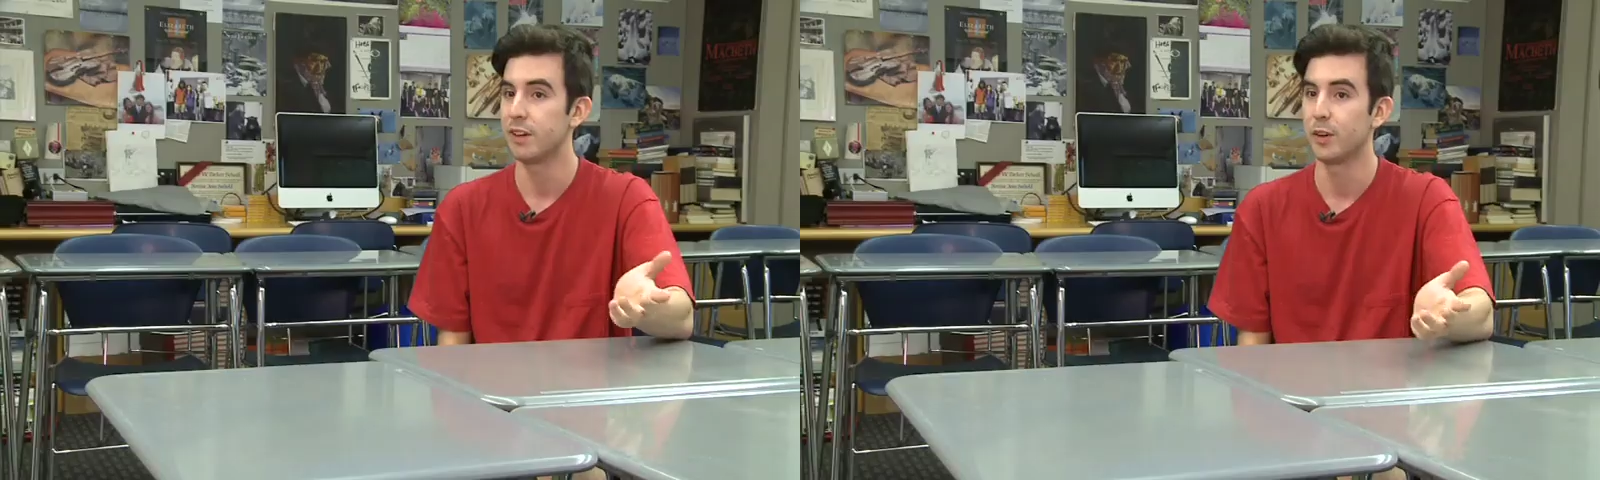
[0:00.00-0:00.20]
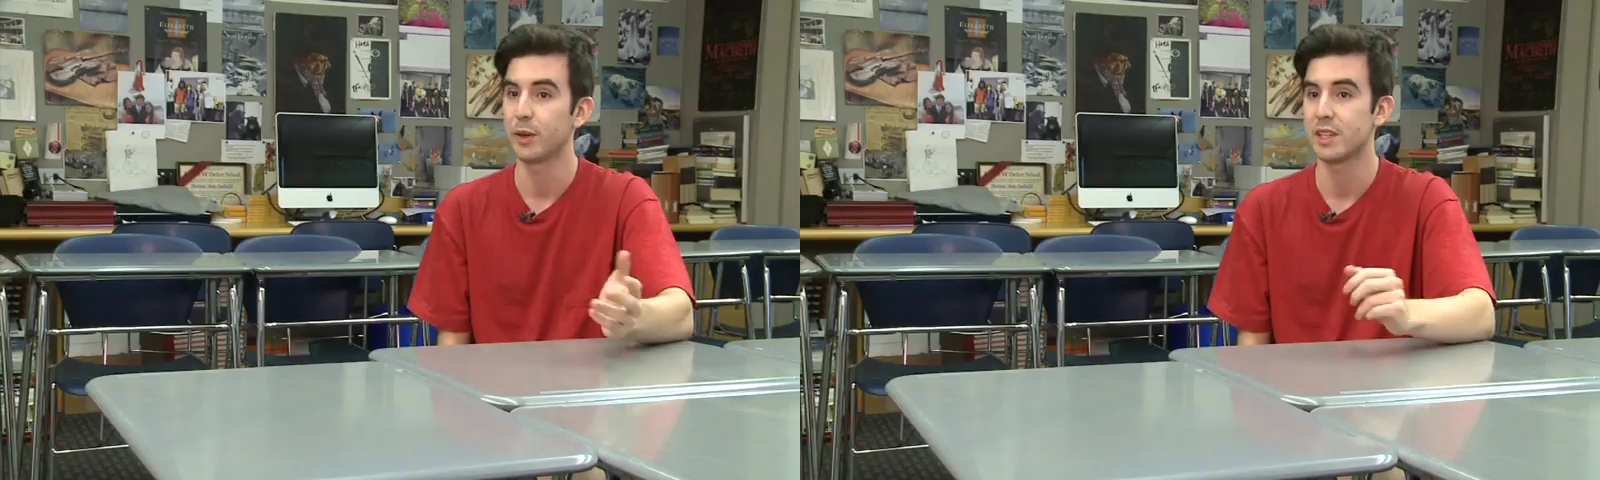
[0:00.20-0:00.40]
If I
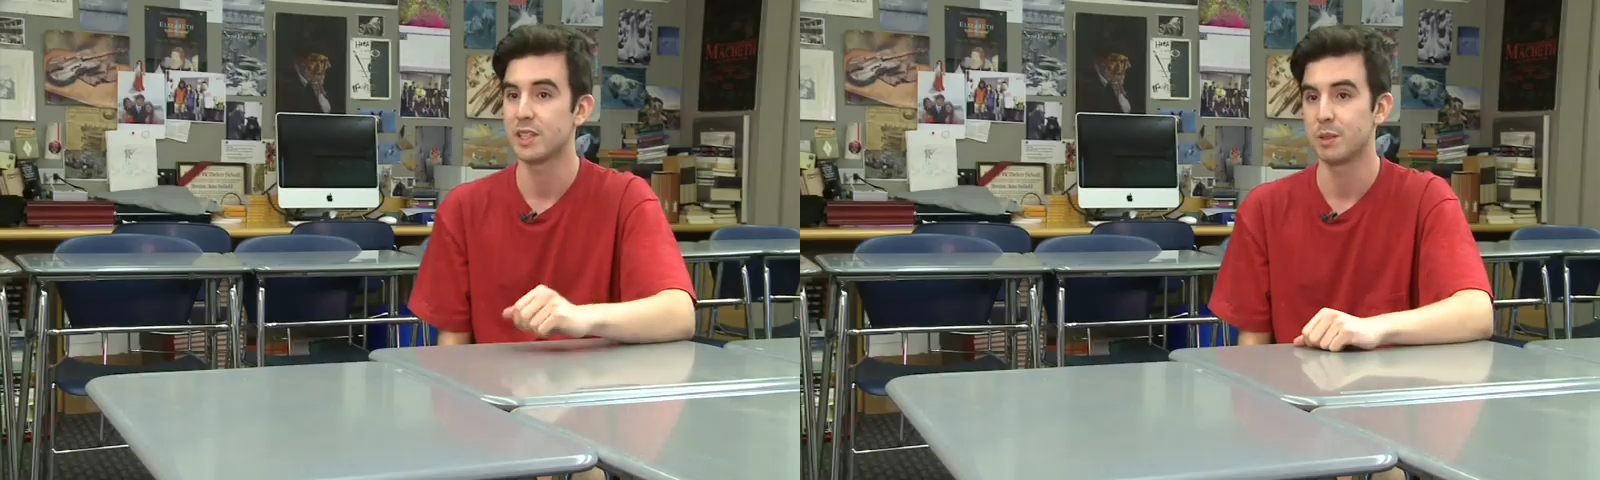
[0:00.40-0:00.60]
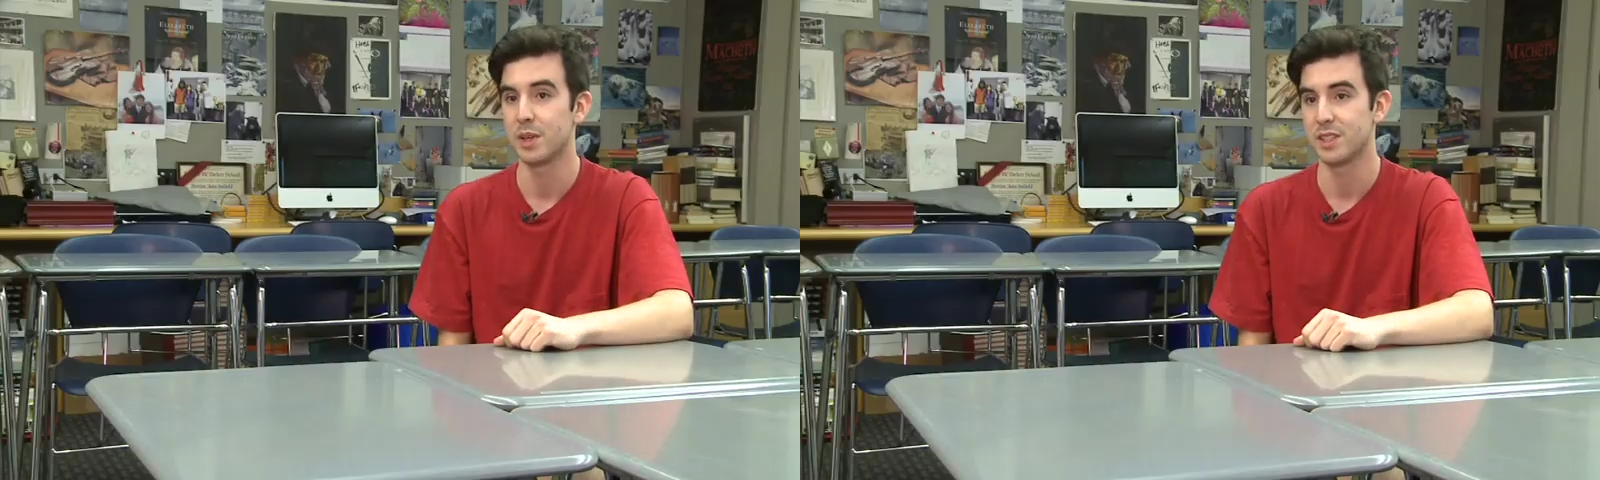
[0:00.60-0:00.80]
don't get
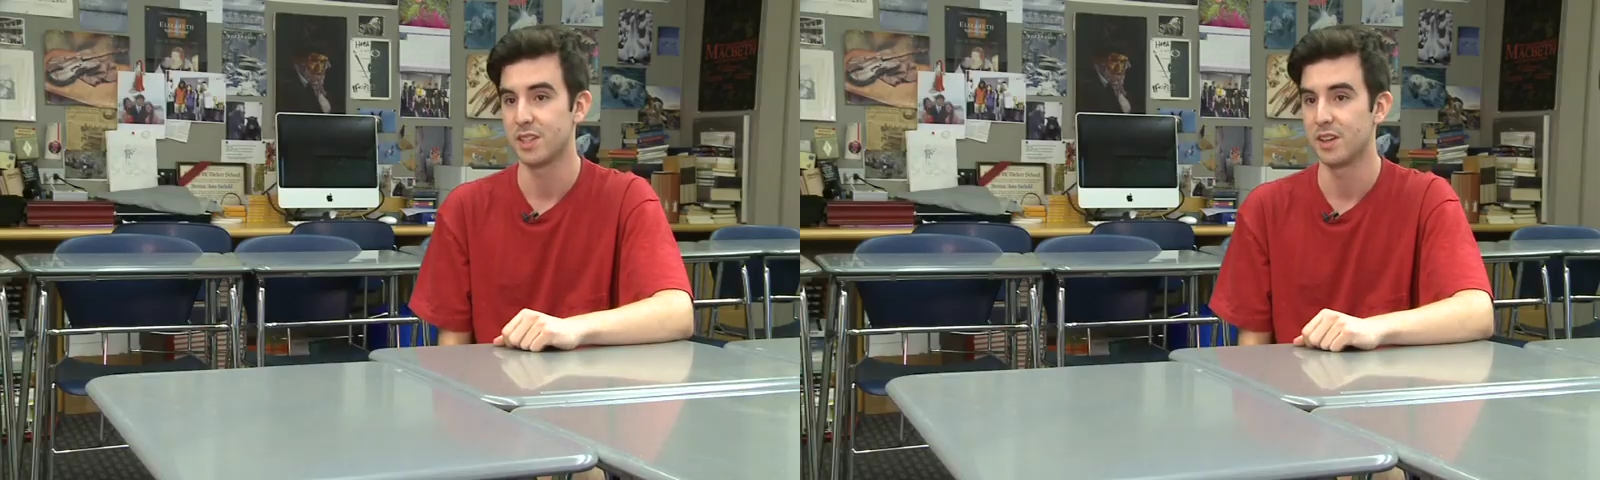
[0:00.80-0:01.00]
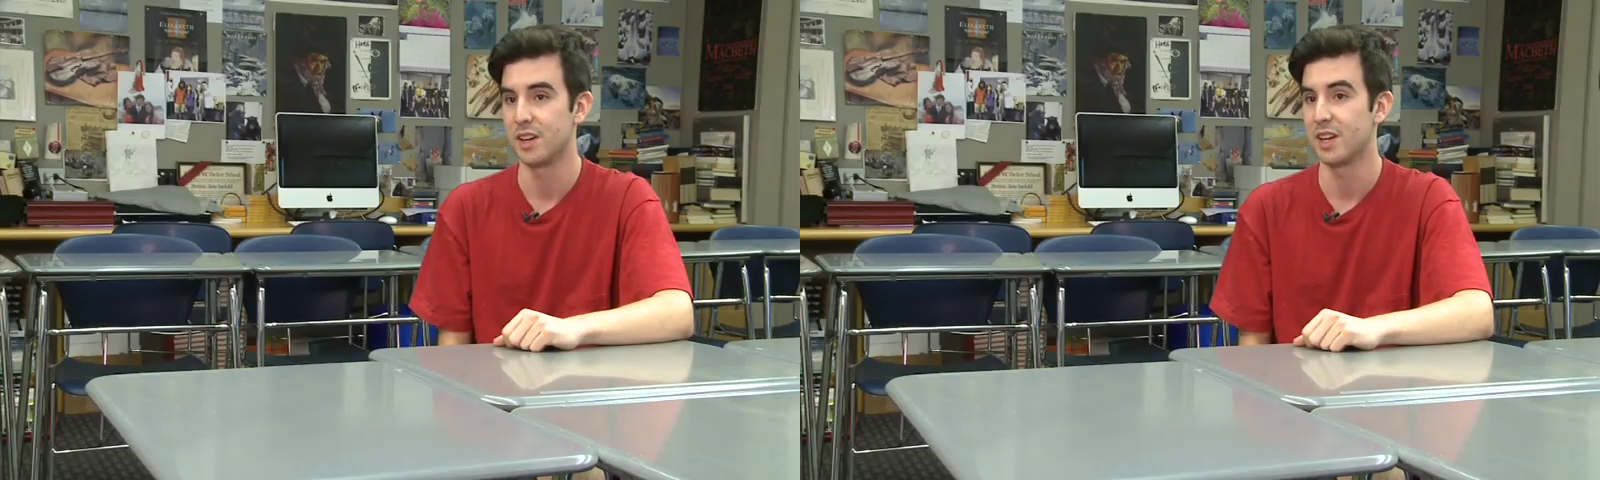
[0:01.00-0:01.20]
sleep on
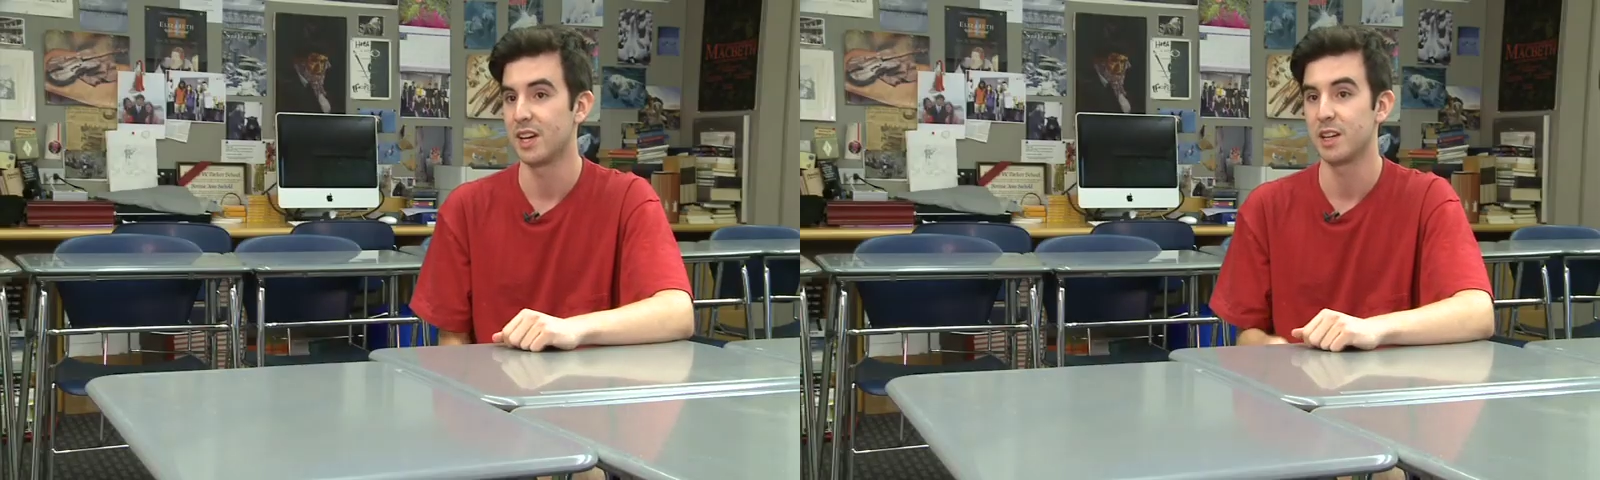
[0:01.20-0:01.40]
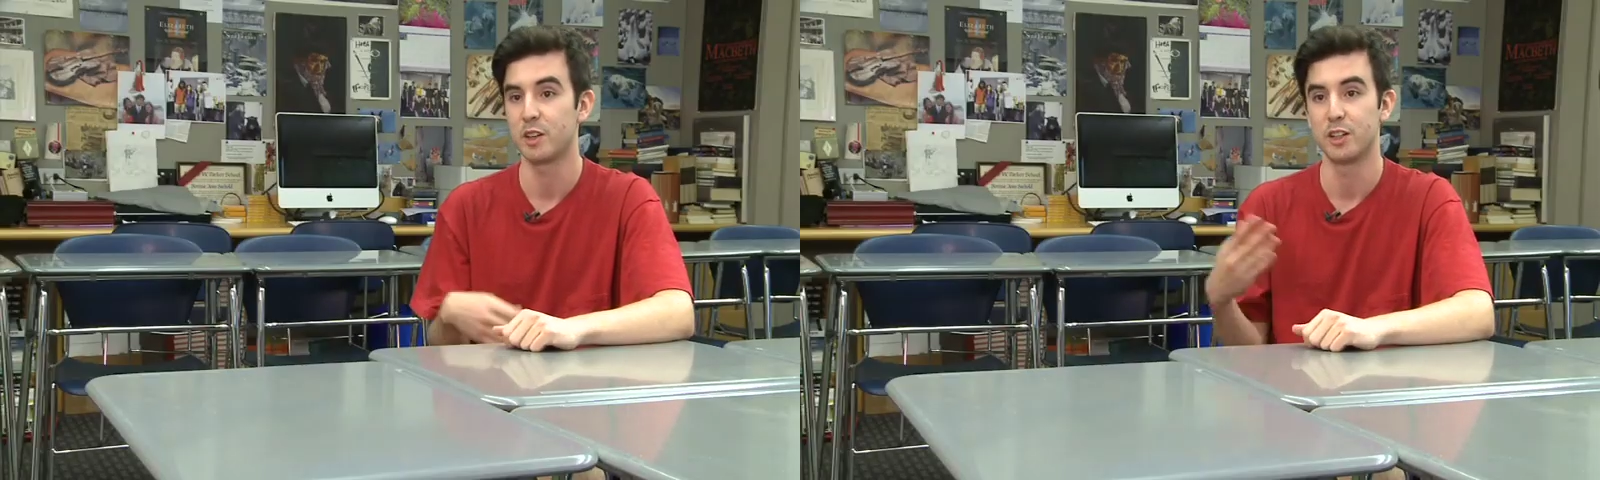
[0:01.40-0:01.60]
Sunday
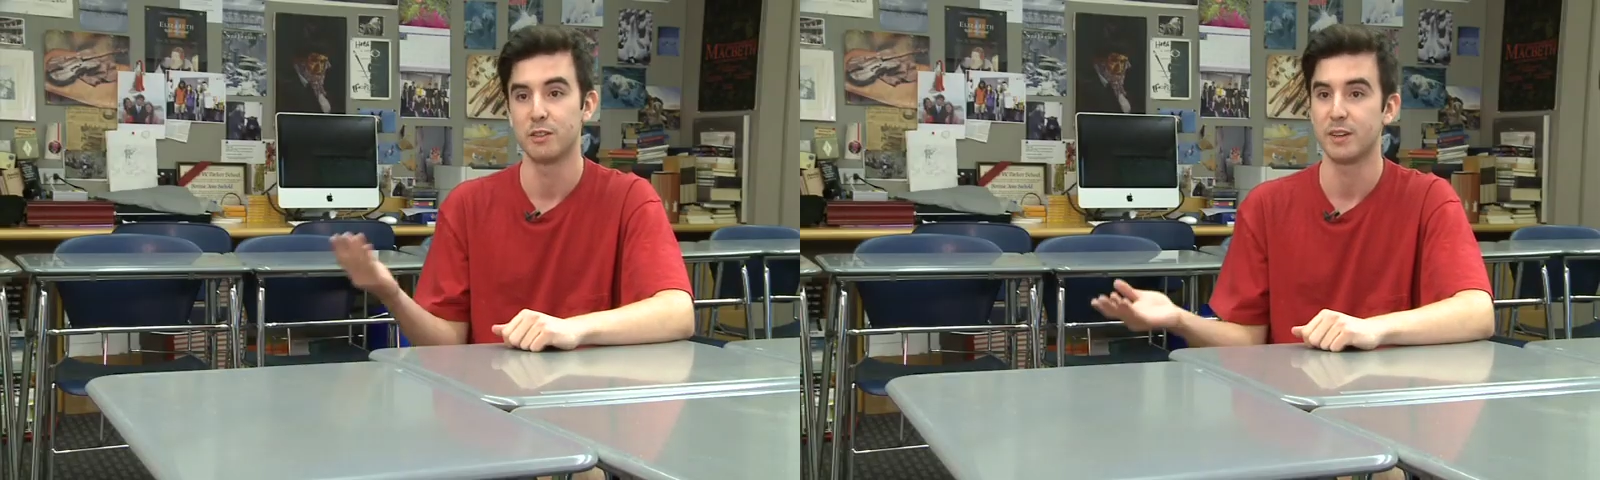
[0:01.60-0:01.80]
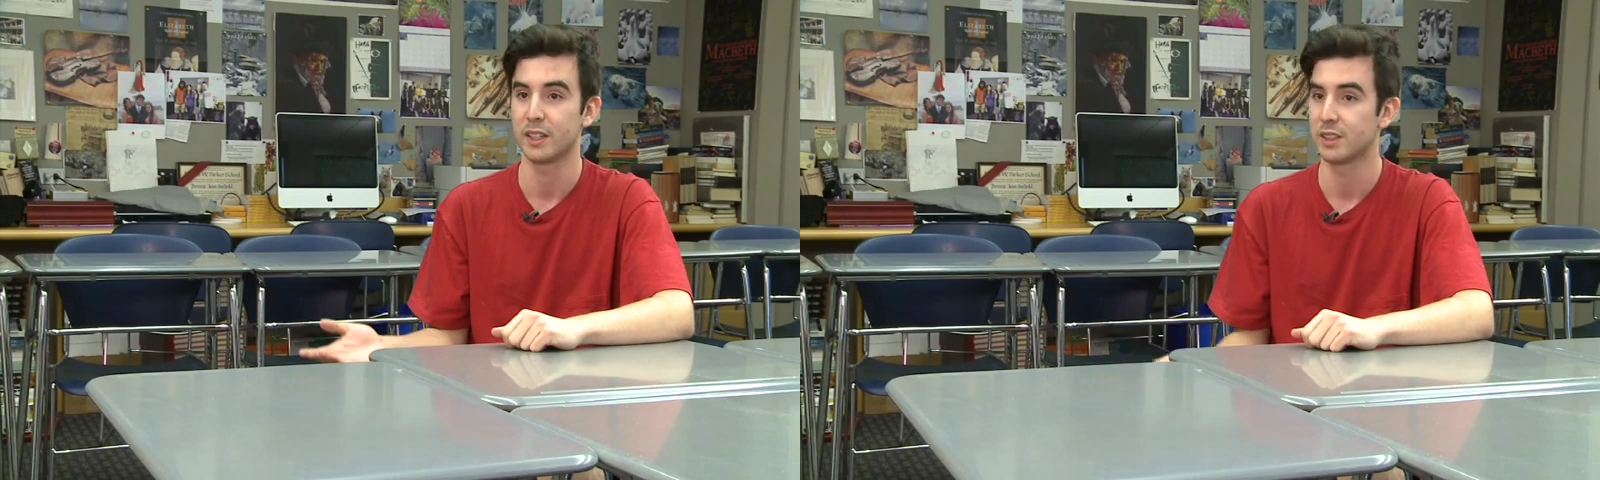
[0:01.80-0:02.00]
night, it could
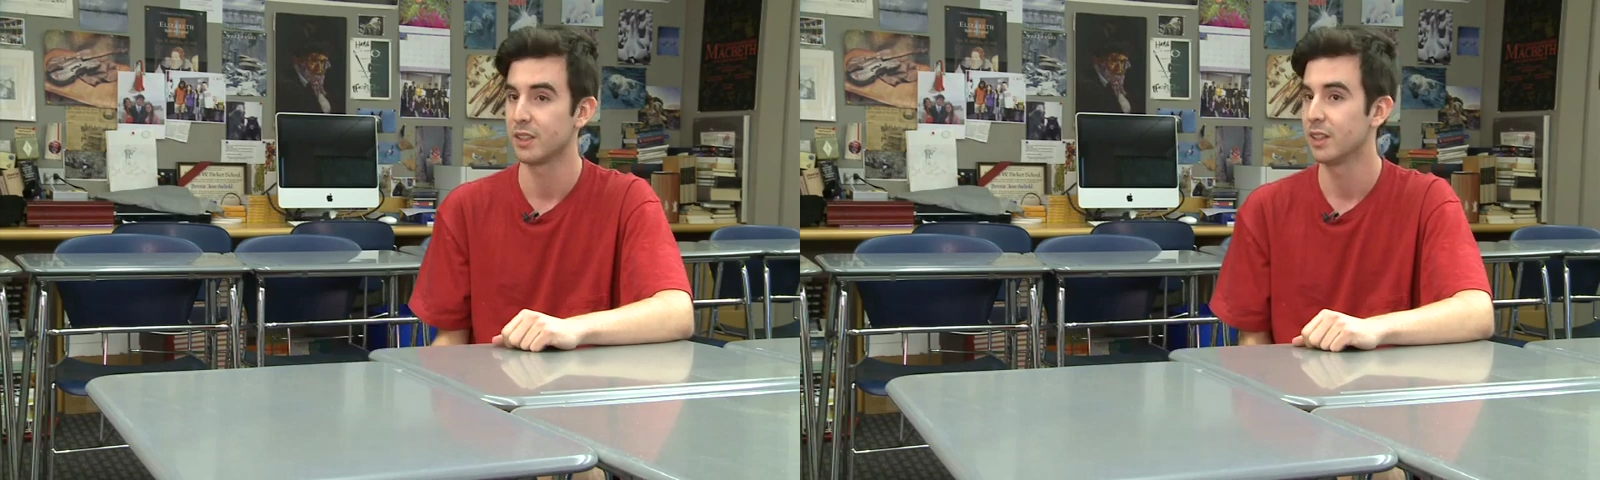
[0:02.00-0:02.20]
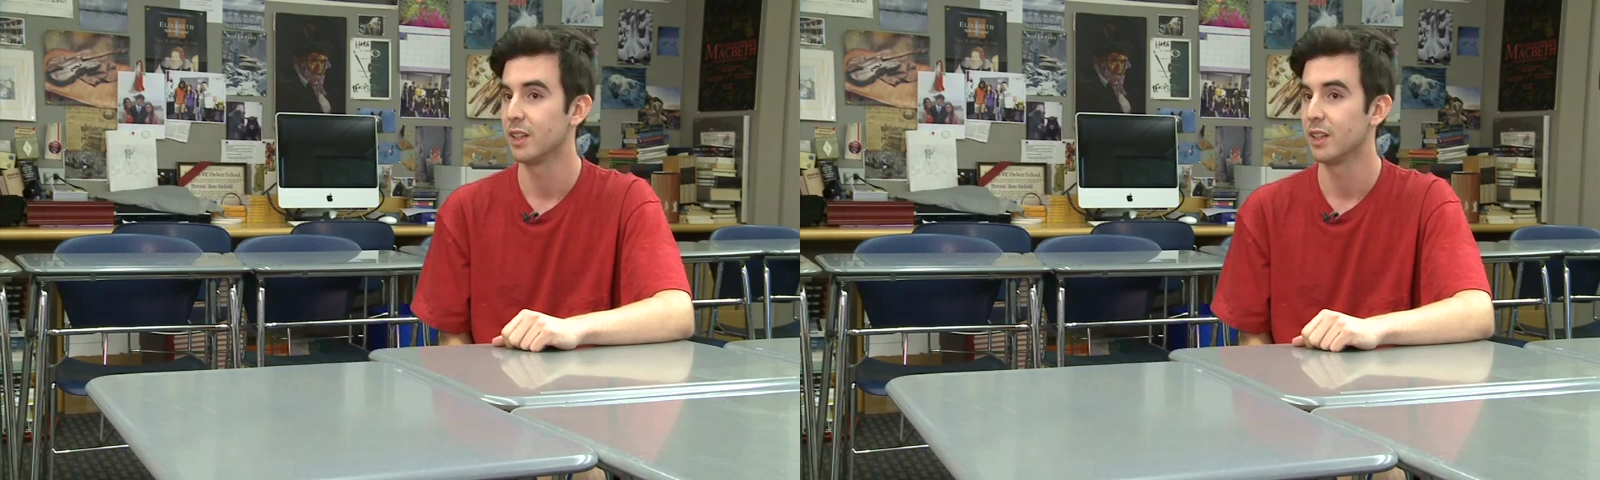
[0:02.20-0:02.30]
affect,